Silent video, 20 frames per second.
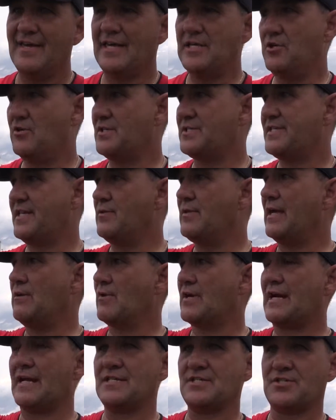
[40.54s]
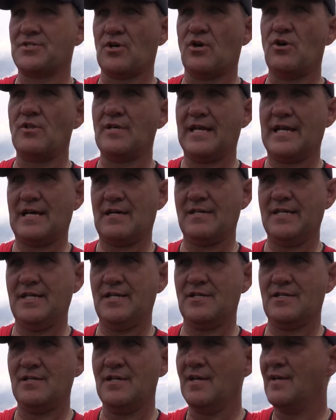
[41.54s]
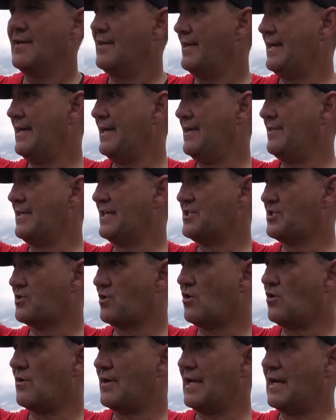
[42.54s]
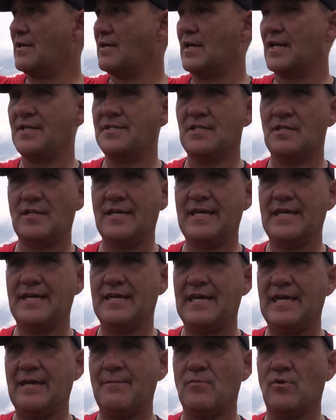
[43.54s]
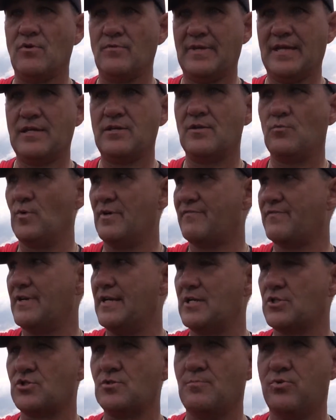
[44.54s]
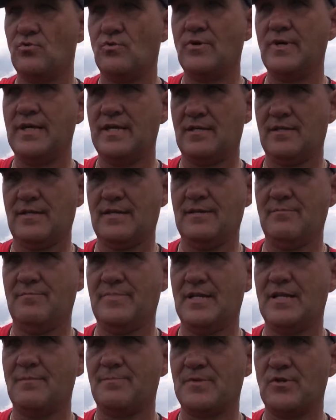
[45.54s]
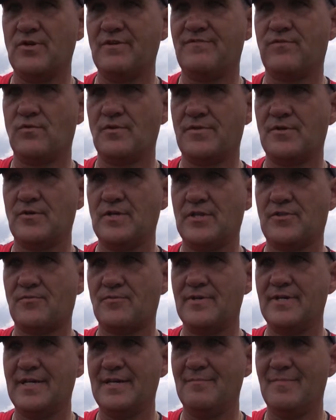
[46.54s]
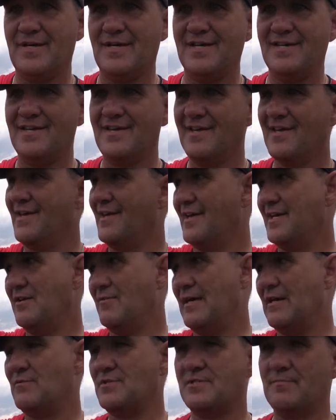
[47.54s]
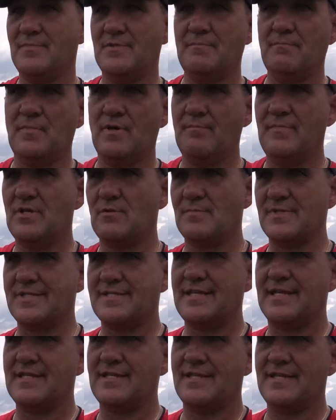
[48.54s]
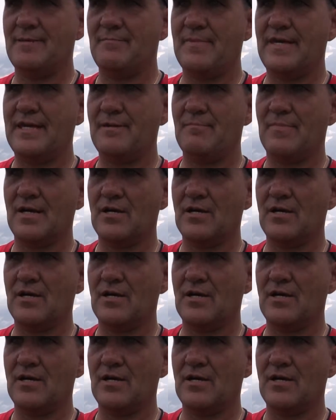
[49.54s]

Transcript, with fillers: And you can see they were kind of stalling out here, and they stalled out and got a delay a game, or they could have went for an extra point and been up 34-33. But you know that was a, a mental mistake that they made